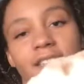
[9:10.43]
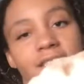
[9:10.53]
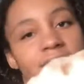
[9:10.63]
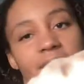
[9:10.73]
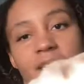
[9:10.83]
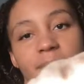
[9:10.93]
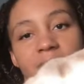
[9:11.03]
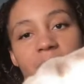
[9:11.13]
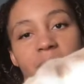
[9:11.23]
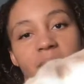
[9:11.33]
doesn't let us
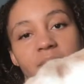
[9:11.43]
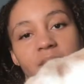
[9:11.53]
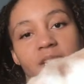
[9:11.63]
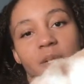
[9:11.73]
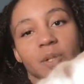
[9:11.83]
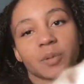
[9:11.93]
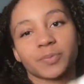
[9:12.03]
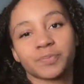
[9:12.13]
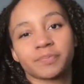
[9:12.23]
pick him up, so.